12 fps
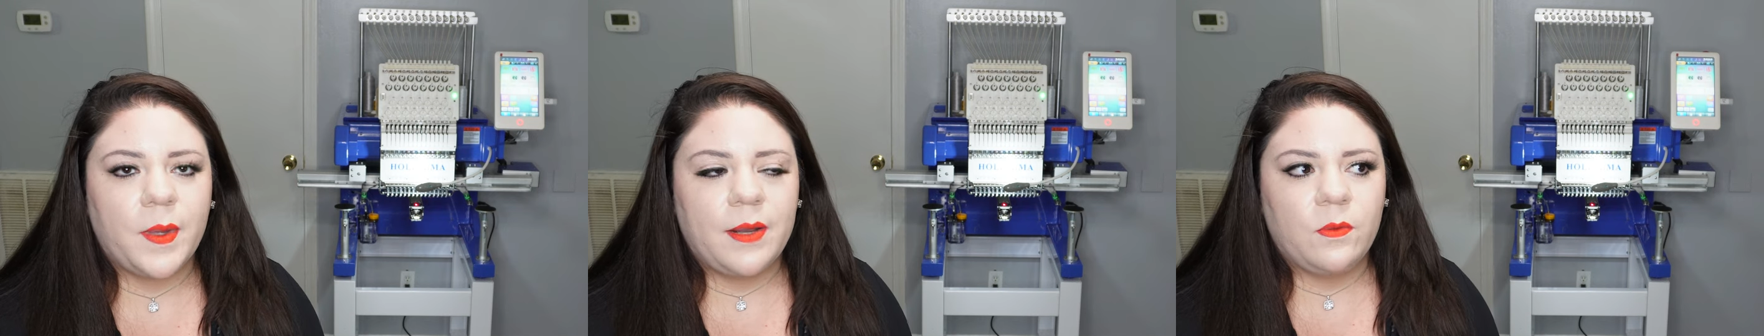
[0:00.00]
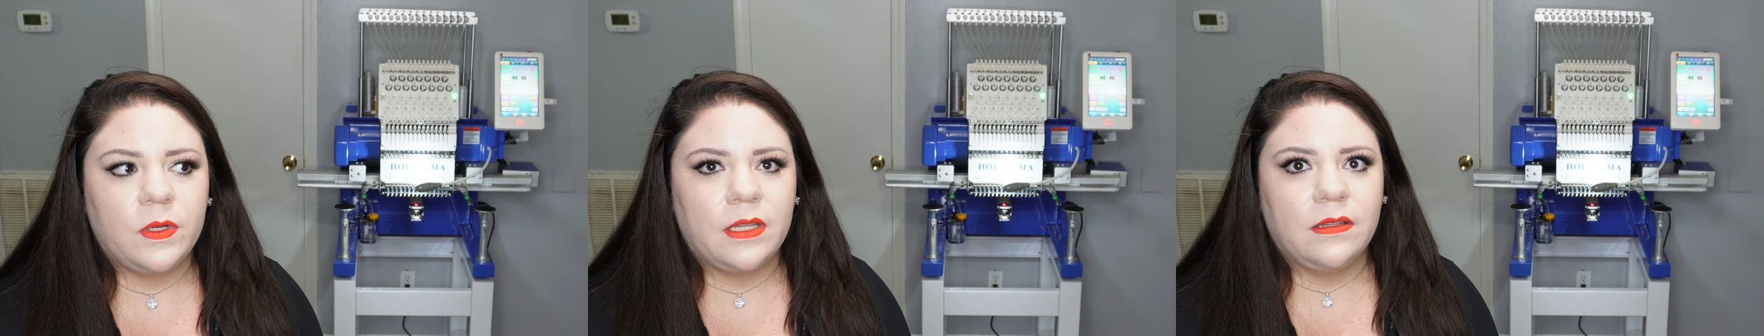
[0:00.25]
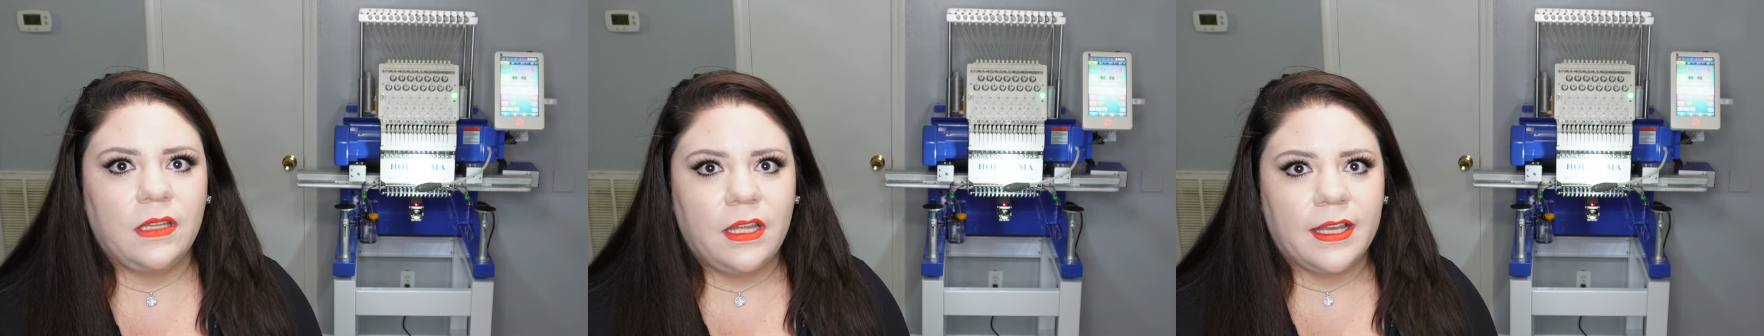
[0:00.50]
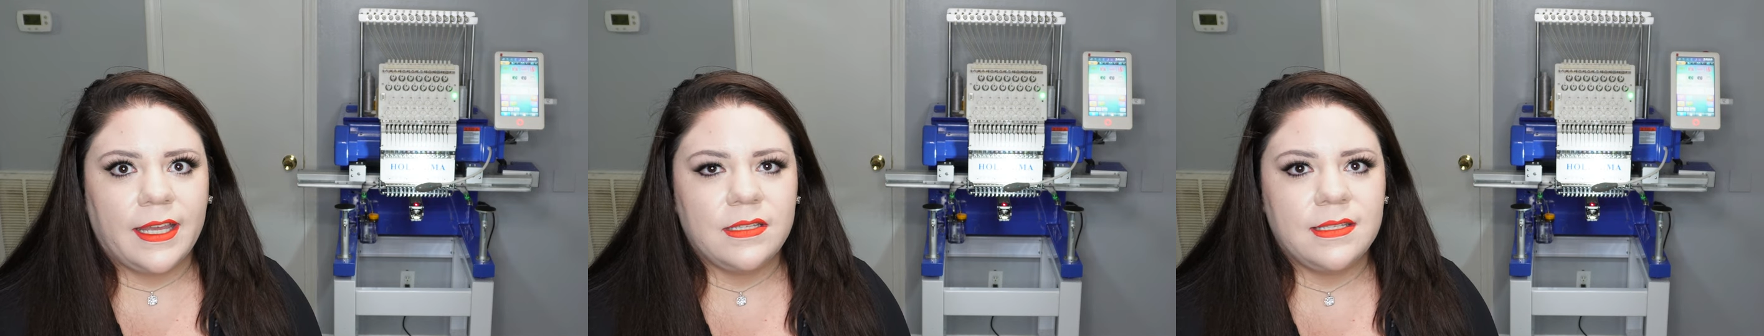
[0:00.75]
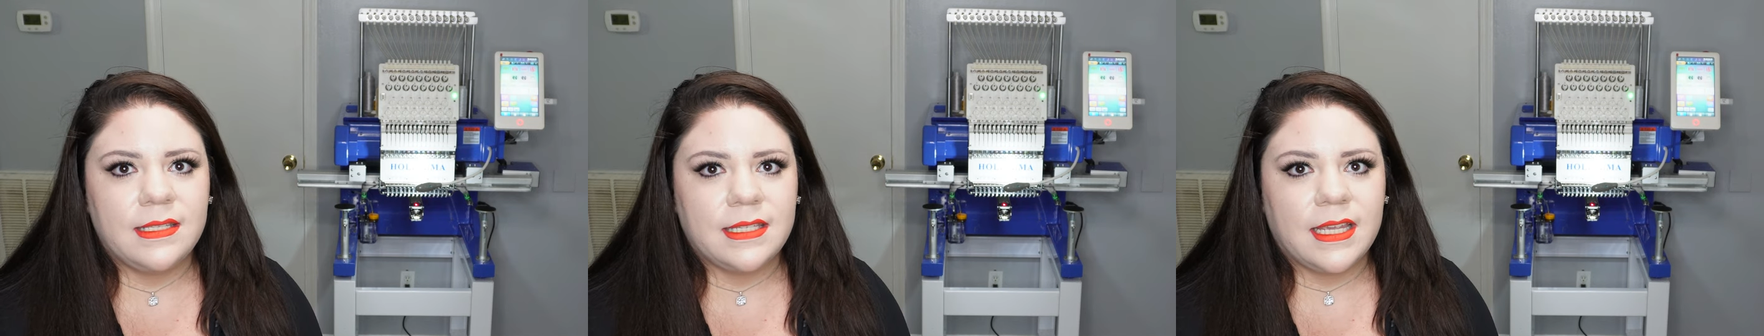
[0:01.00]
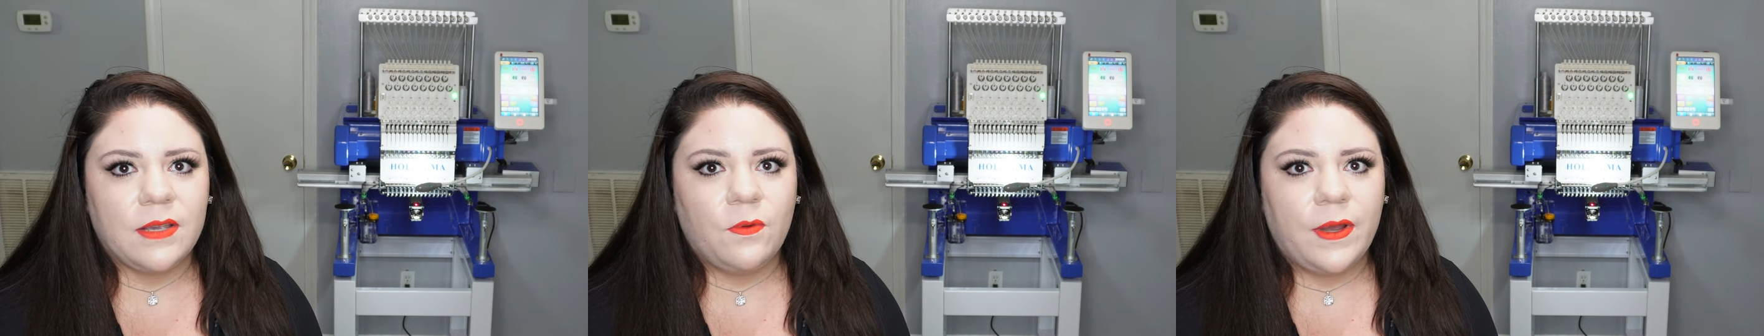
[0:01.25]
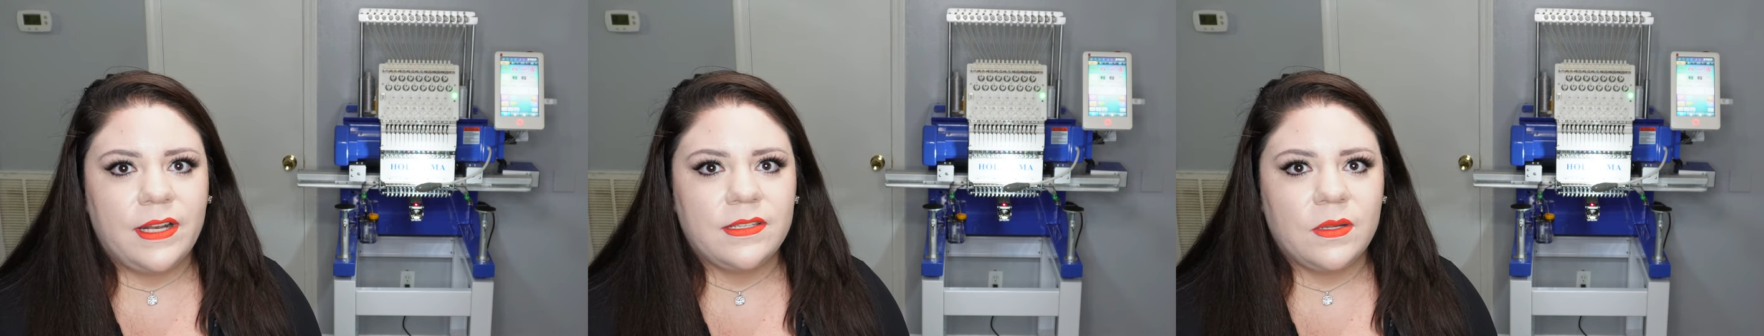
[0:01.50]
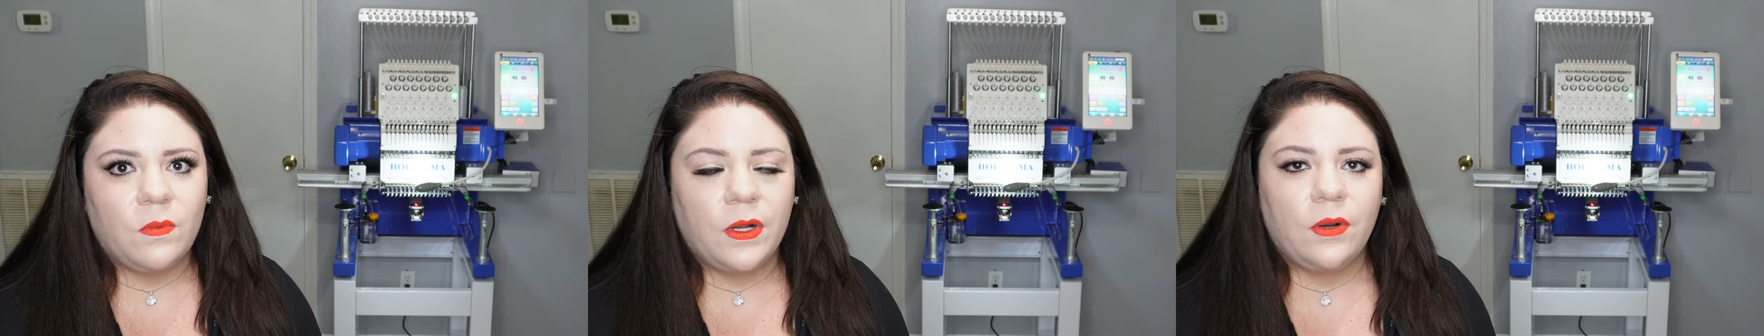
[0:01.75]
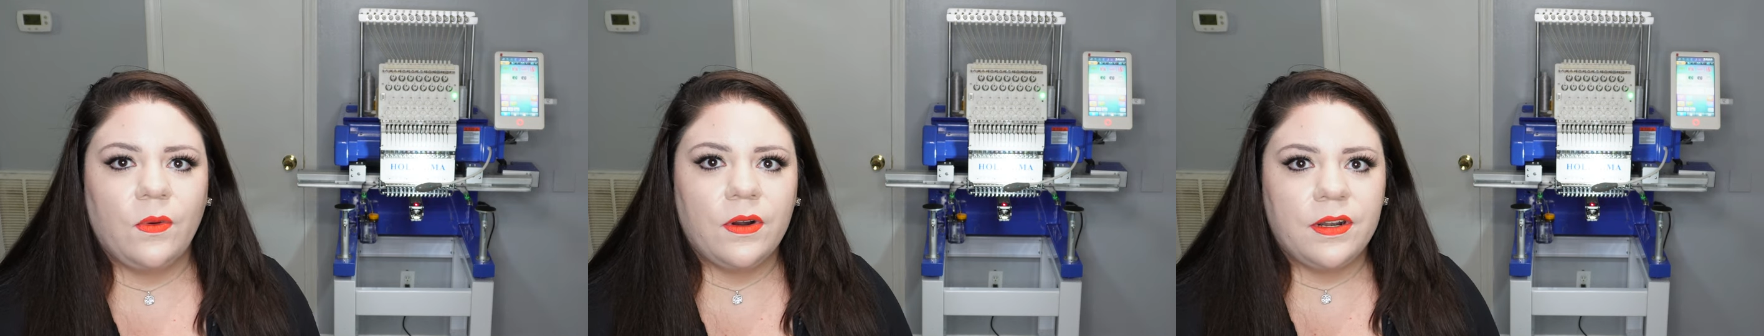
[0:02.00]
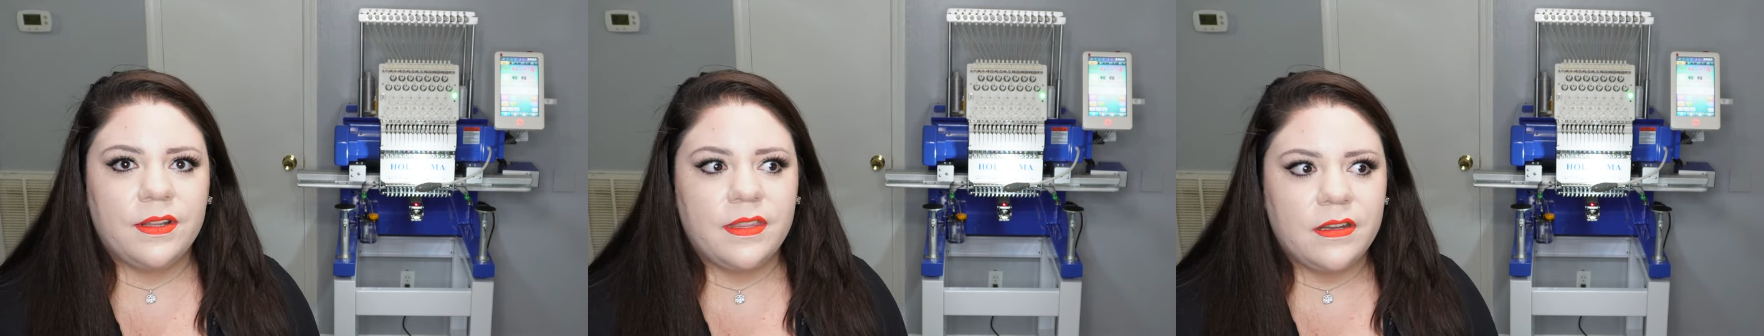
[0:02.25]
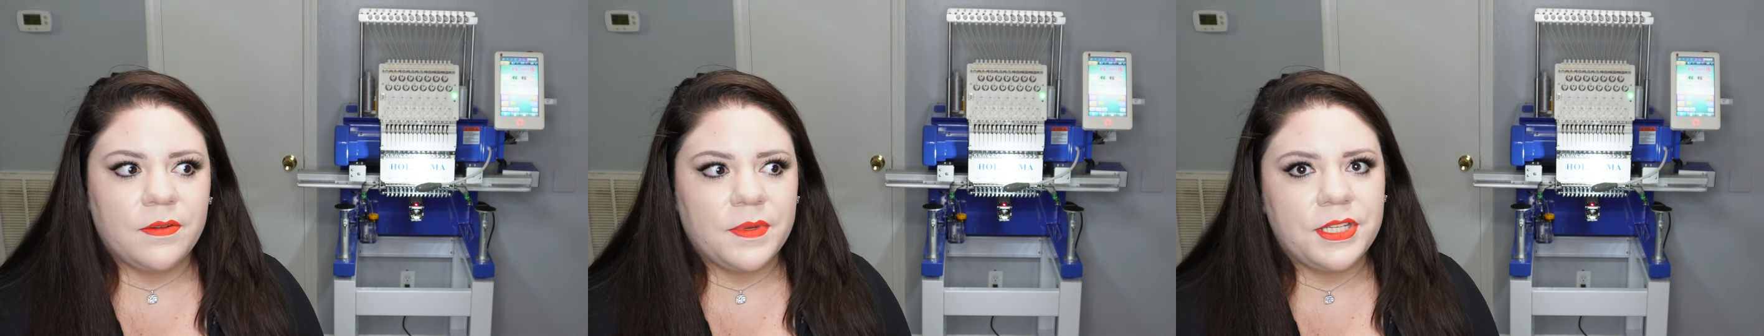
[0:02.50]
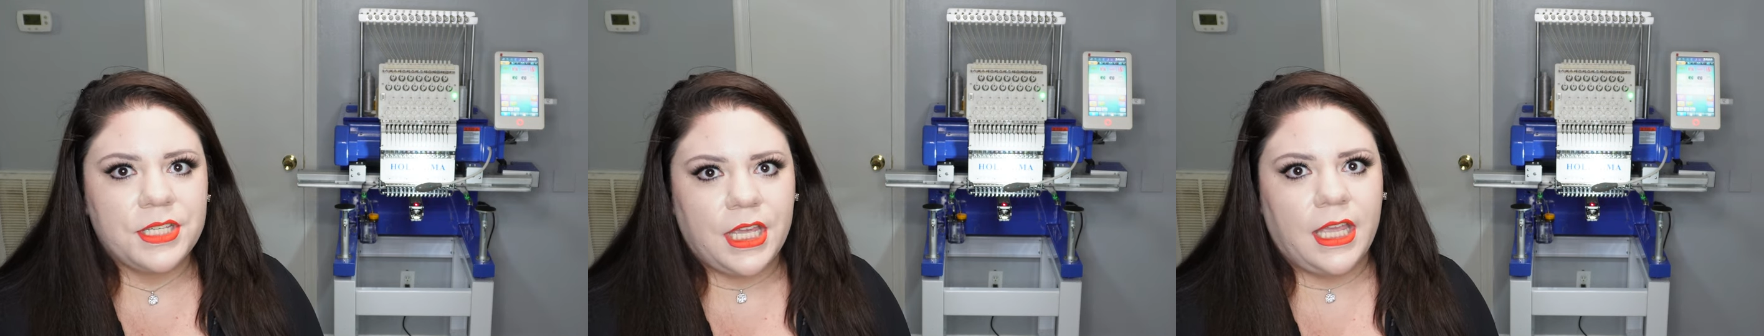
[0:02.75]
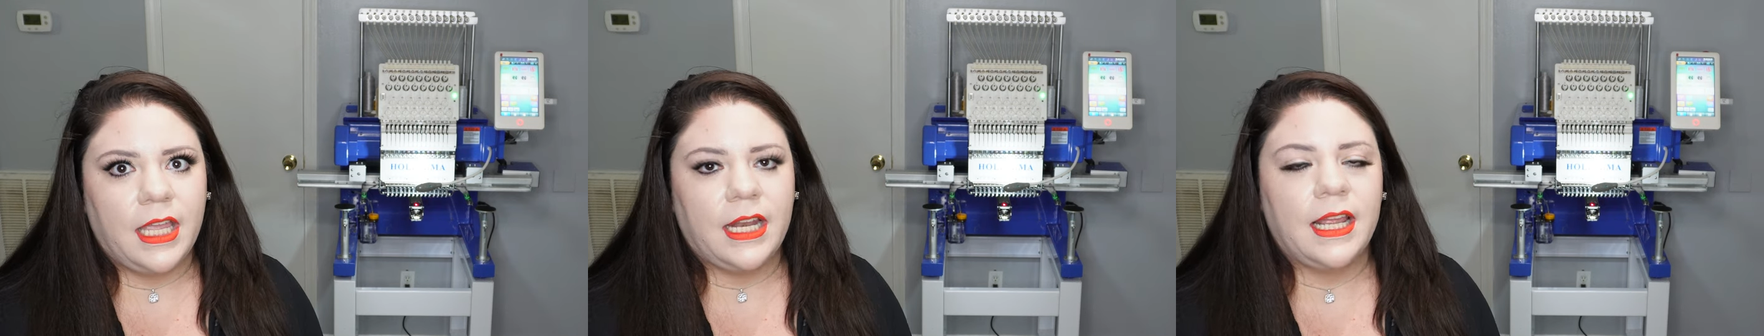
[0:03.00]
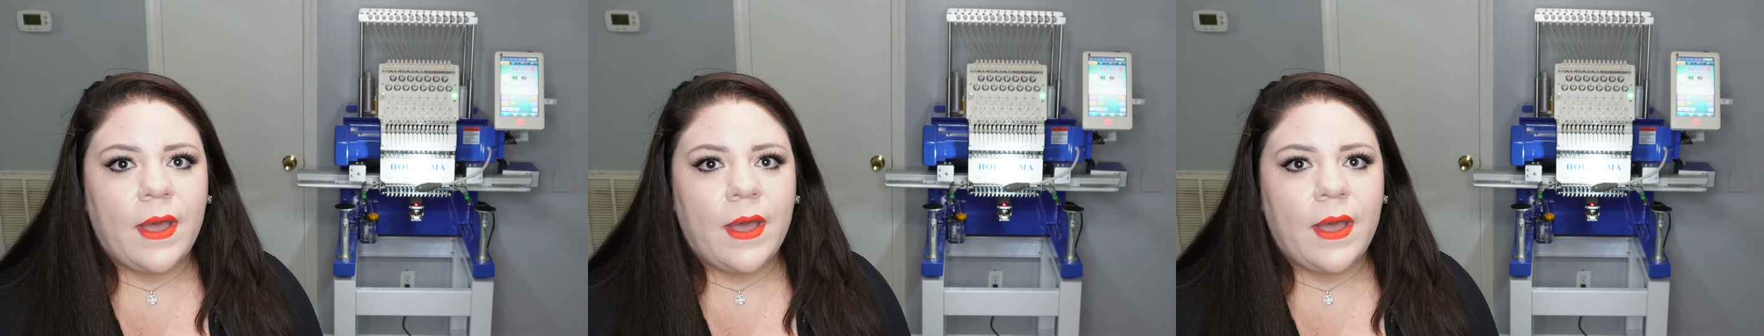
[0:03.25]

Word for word: and would look to see when someone ordered their machine,